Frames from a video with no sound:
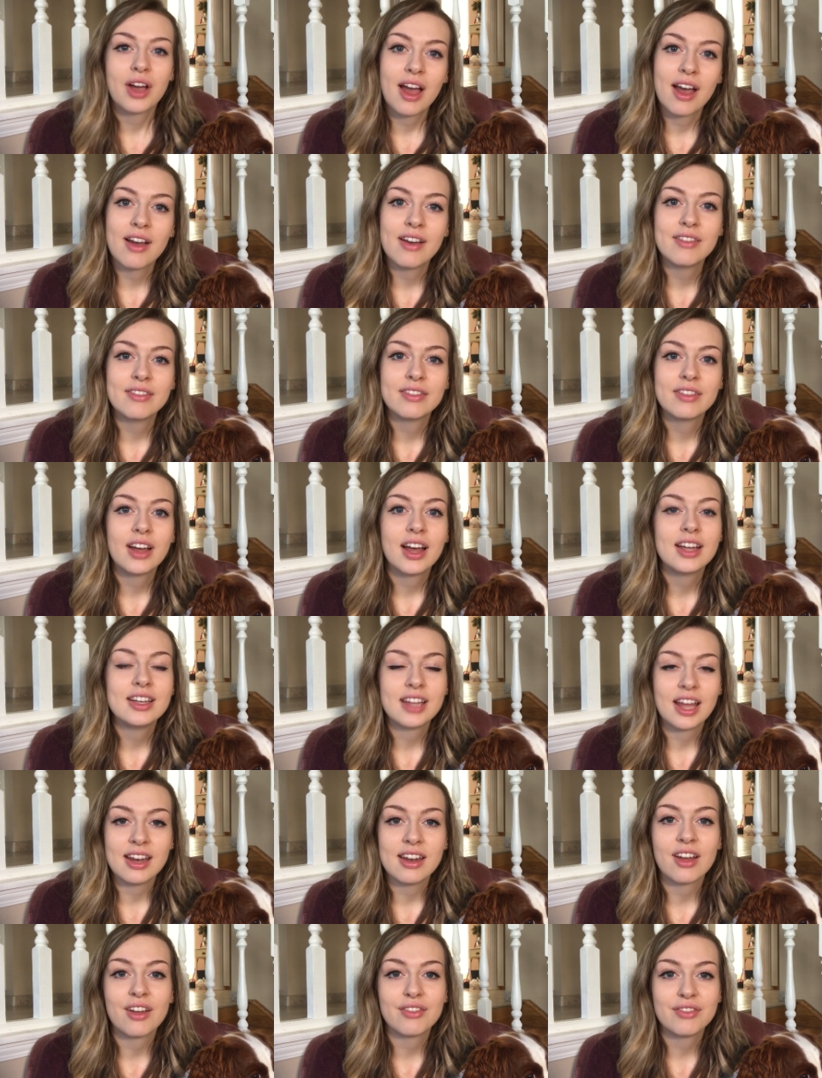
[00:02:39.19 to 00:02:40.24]
have a
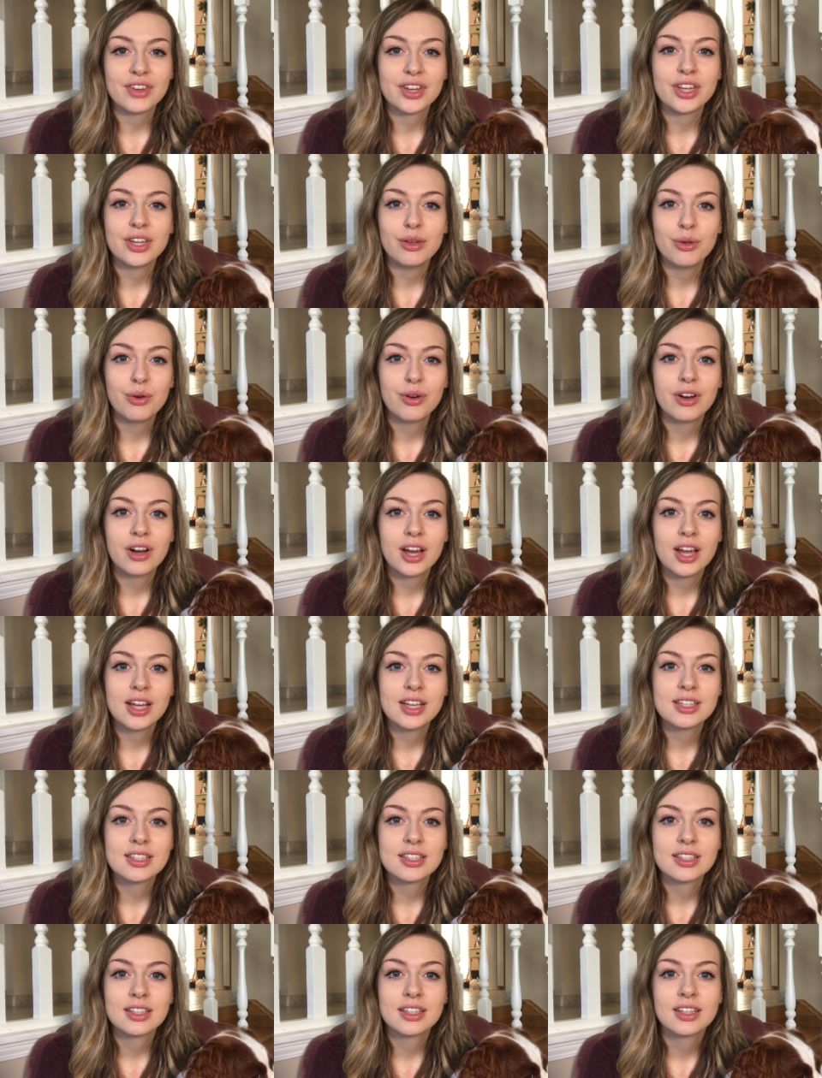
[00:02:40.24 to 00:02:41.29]
didelphic
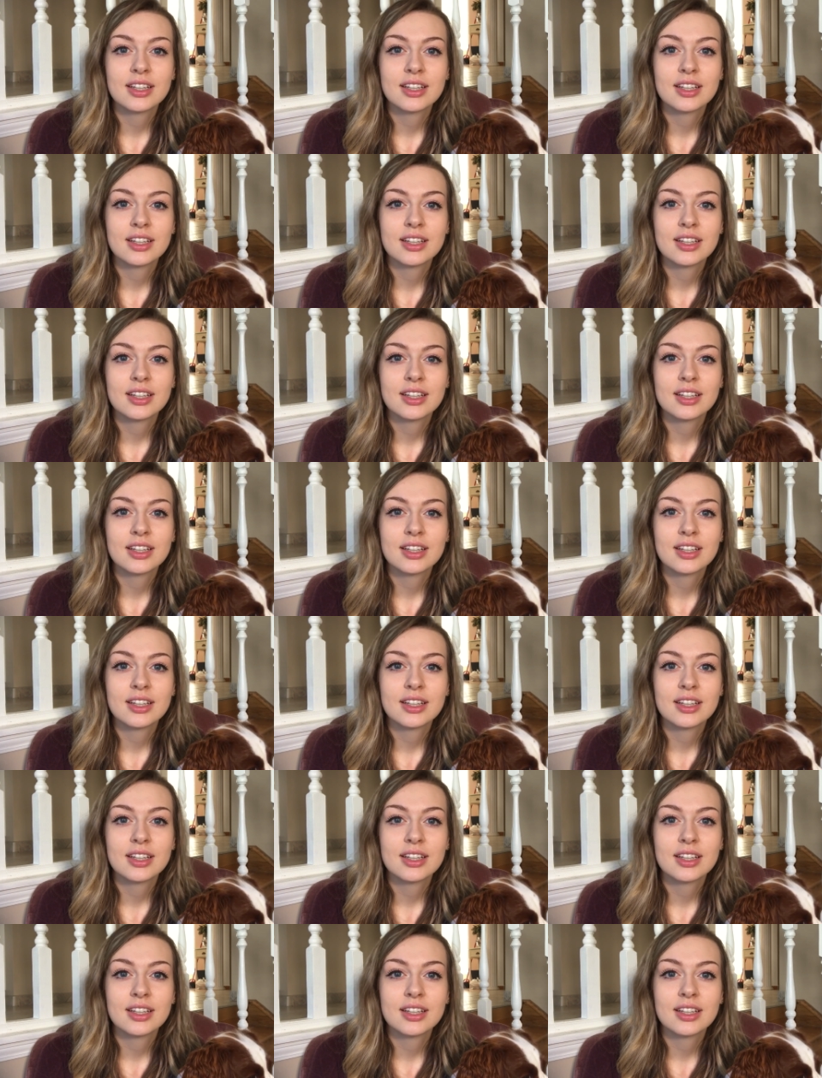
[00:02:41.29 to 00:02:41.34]
uterus.